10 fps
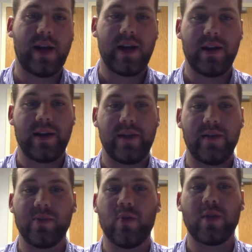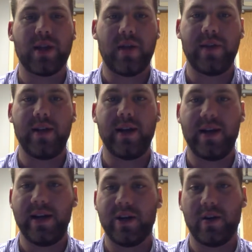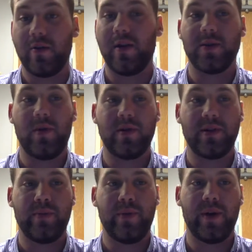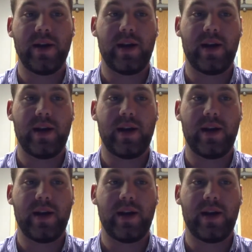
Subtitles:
And again, there's more stuff in each article as well as the book.